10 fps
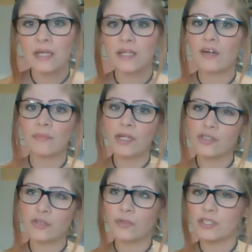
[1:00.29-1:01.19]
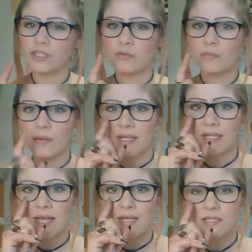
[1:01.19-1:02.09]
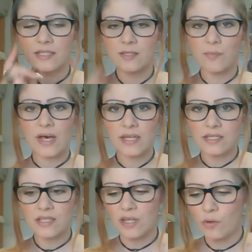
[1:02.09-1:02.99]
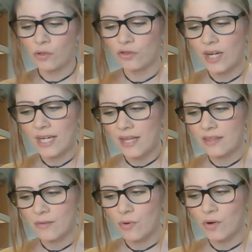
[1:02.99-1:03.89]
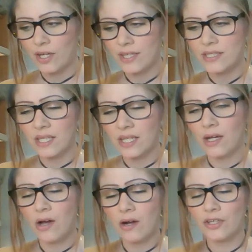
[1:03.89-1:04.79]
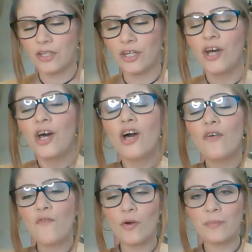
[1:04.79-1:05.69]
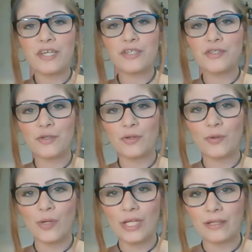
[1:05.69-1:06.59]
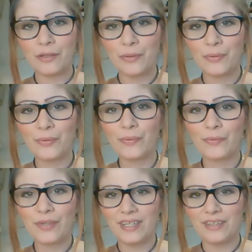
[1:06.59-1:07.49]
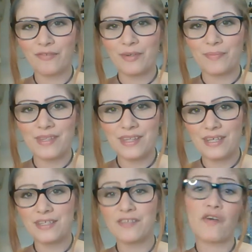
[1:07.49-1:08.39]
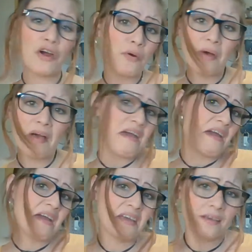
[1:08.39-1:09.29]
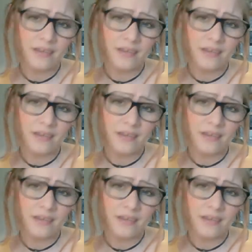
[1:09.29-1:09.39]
Now, I'm not sure what to do about my glasses, but the older I get, the more it's getting harder for me to read from this far away.